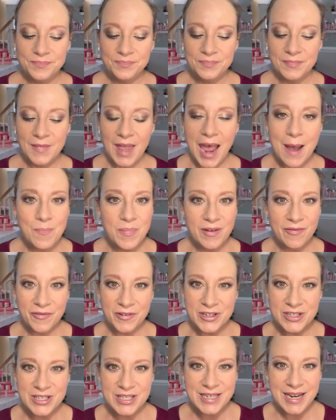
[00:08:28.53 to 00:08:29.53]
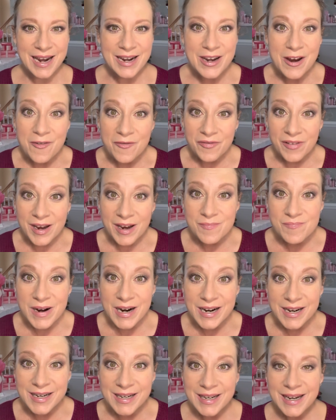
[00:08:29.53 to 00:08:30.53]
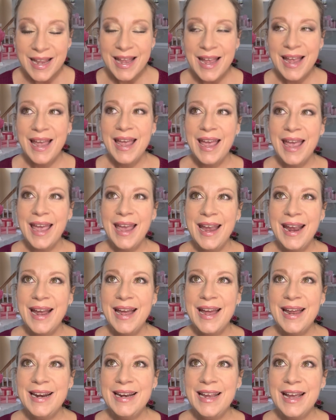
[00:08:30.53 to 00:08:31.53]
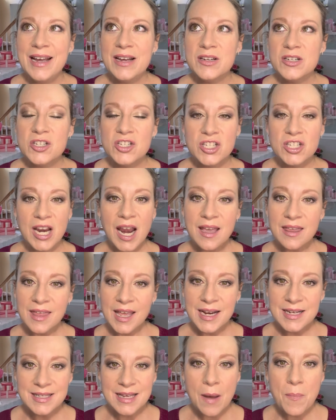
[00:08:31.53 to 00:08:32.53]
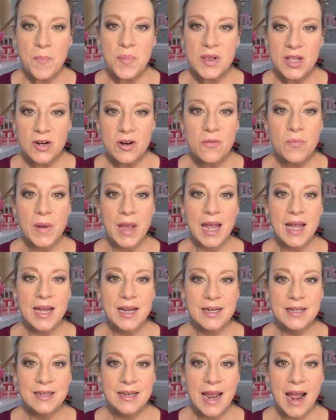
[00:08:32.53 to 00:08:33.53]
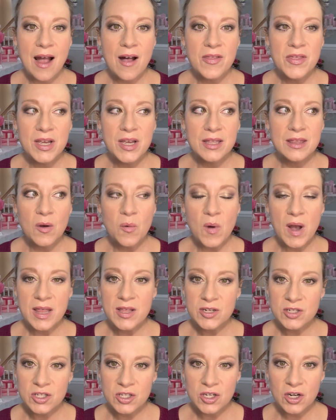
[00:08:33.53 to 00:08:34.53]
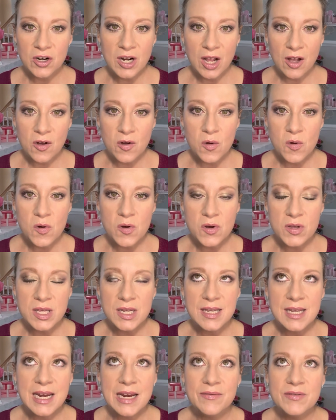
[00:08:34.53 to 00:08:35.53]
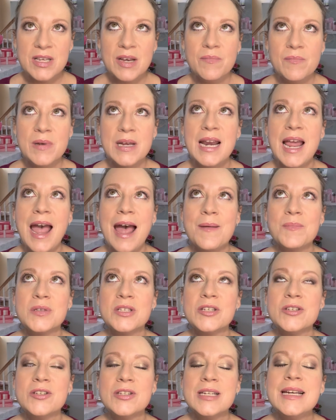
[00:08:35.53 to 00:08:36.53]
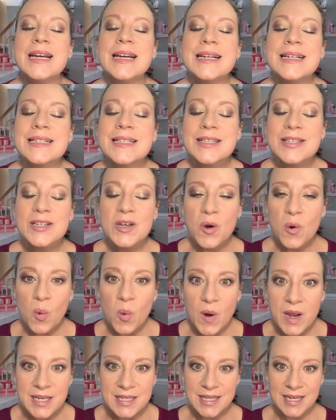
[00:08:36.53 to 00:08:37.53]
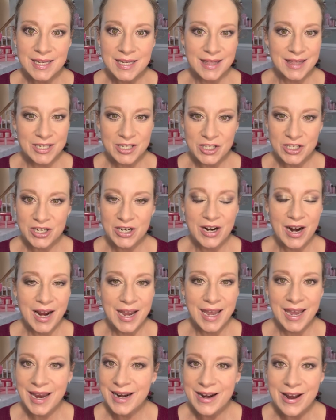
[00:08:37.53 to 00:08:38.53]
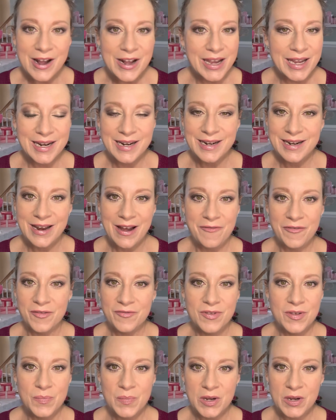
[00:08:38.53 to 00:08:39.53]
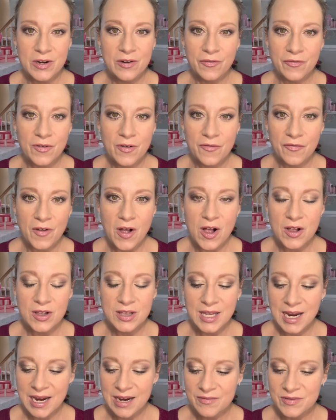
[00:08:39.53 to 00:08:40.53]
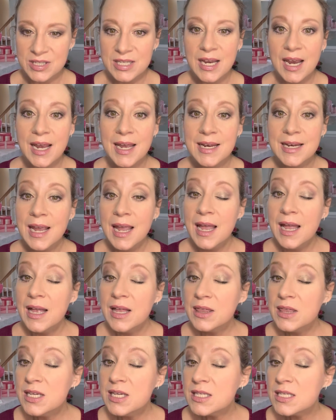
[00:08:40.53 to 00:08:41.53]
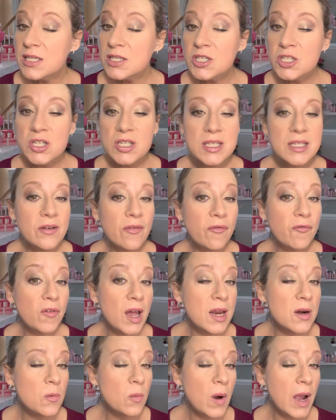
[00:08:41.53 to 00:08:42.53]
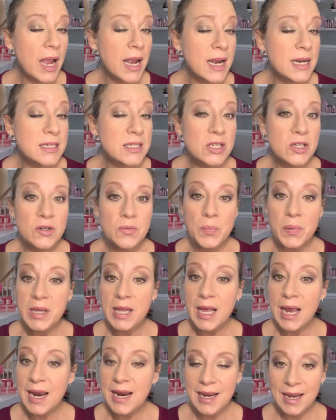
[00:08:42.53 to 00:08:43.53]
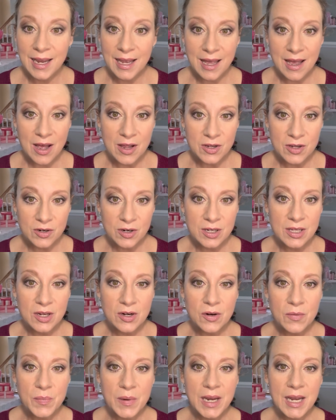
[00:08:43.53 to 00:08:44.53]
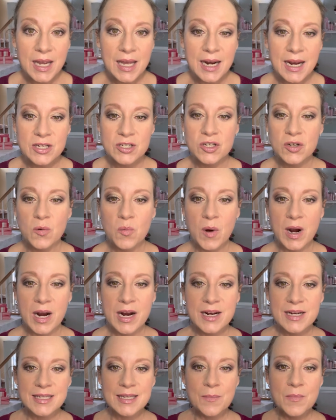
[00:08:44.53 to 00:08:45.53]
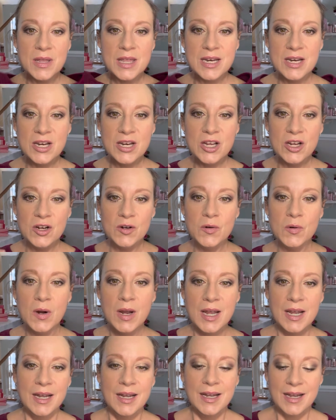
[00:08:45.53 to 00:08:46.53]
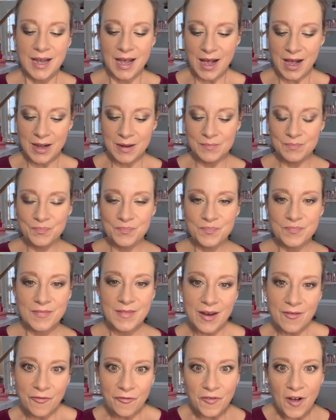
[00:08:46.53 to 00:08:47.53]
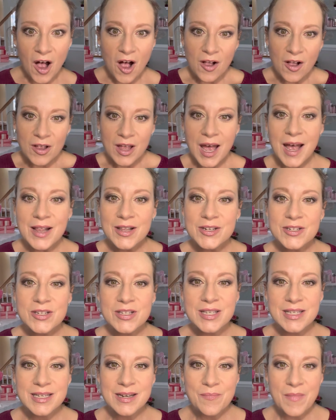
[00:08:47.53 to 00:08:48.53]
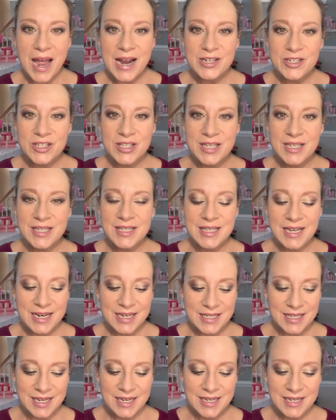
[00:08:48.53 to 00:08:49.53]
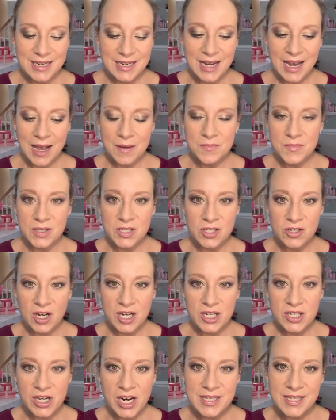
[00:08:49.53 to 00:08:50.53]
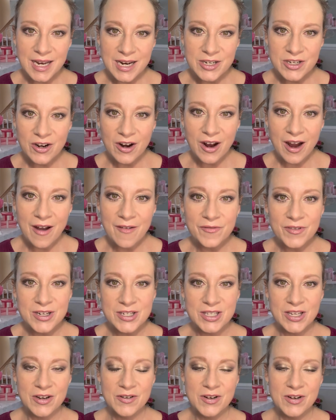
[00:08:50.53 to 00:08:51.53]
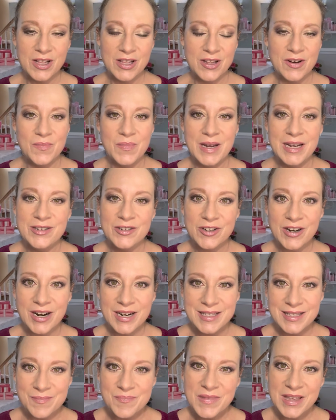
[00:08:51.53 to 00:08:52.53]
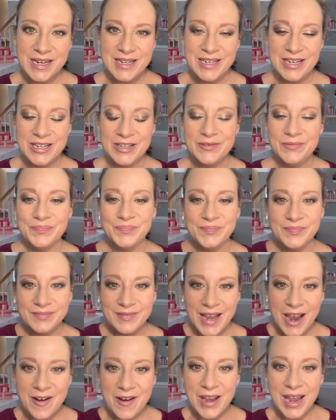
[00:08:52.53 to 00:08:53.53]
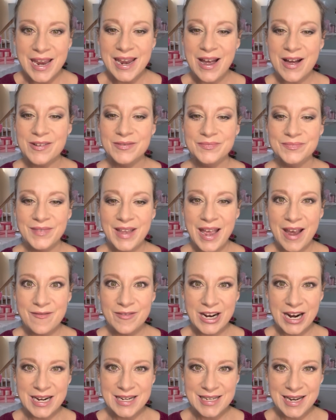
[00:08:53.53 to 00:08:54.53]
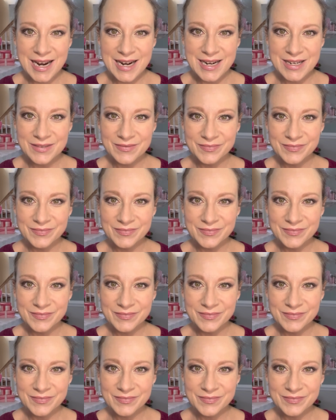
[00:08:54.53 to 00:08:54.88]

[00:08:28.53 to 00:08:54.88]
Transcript: happy first day in November, and shake things up a little bit. Now that the weather's turning cool, the leaves have been absolutely exquisite this year. I cannot get enough of the beautiful fall leaves, and this is just a fun way to play in color a little bit as you're wearing some of the new fall colors to match the season. Stretch outside your comfort zone a little bit and try something new. Okay, y'all, have a great day.